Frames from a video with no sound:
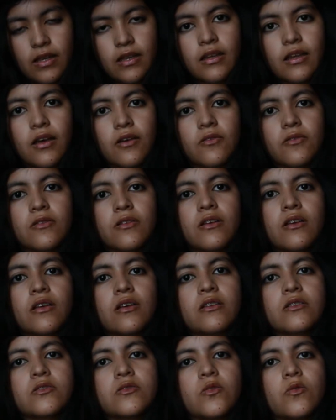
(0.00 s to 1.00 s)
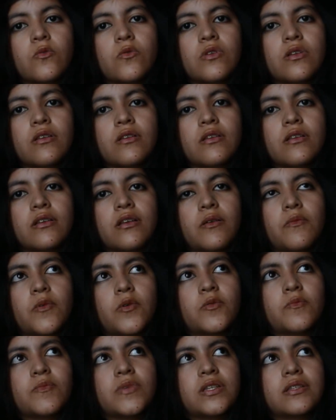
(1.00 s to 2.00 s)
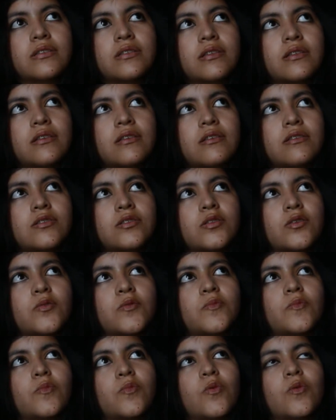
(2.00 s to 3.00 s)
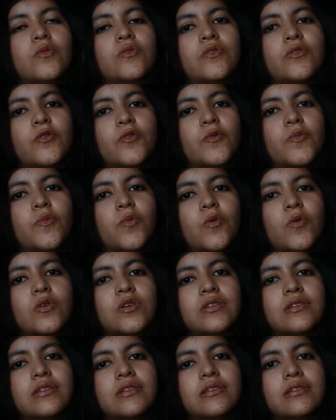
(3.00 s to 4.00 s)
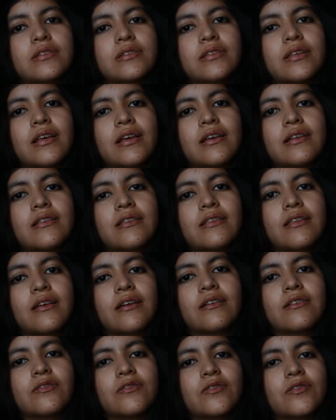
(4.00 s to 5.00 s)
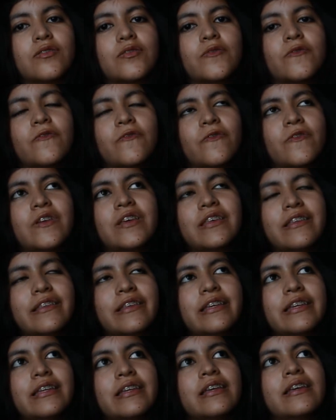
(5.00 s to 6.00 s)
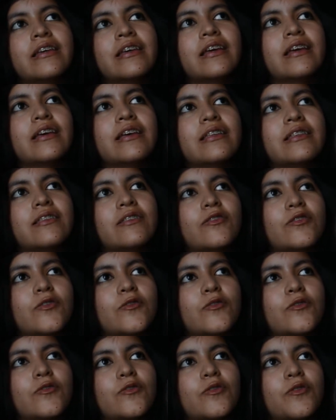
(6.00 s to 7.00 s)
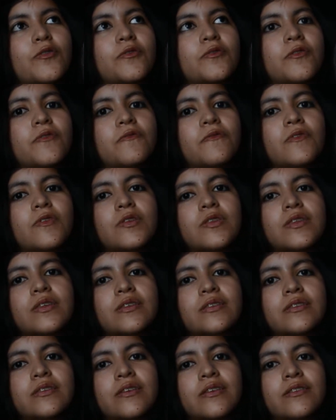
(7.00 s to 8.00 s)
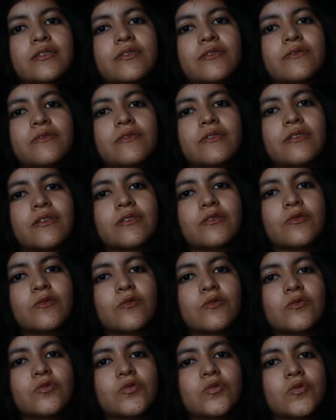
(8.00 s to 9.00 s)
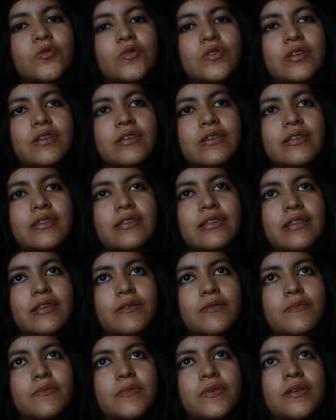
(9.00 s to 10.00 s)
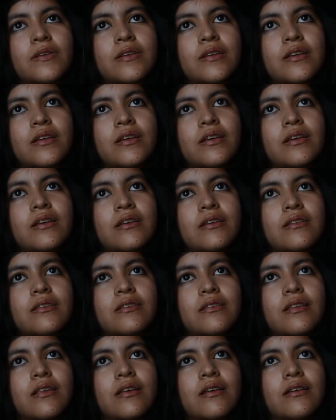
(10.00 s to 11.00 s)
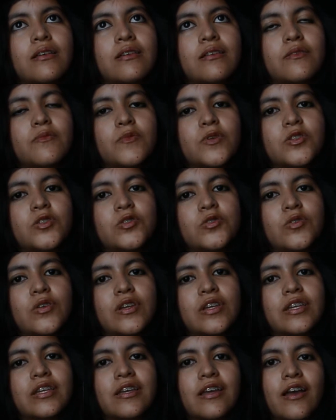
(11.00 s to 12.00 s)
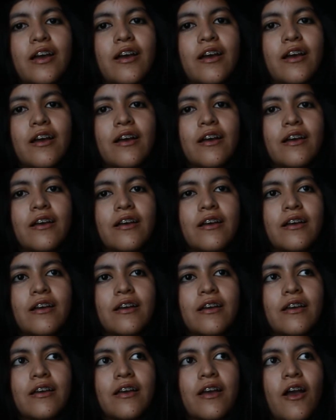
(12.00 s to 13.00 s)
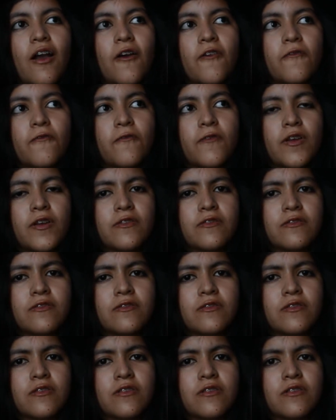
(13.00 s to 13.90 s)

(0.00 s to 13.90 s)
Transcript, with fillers: Now, so what I like about missing is the vo their voices, like the feeling, the choreography, the scenery, and also the theme, like betraying a, a friend